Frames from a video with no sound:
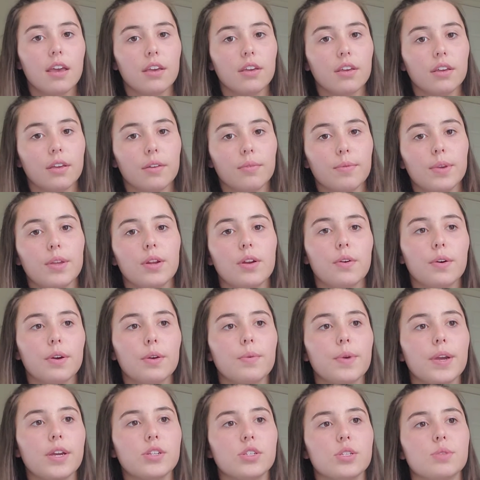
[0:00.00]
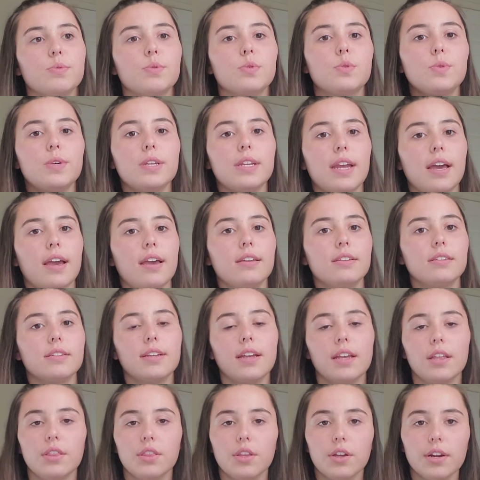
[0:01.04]
And, it ranges between 9 to
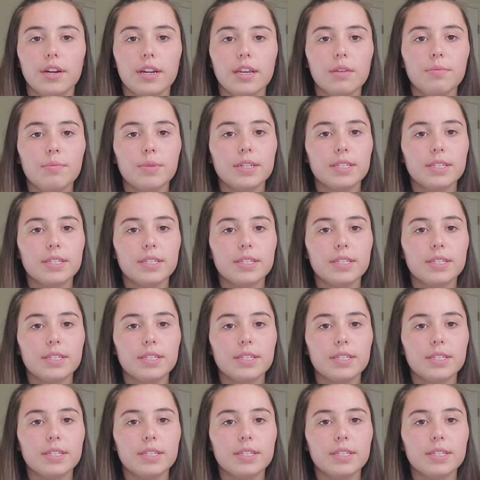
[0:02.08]
9:30,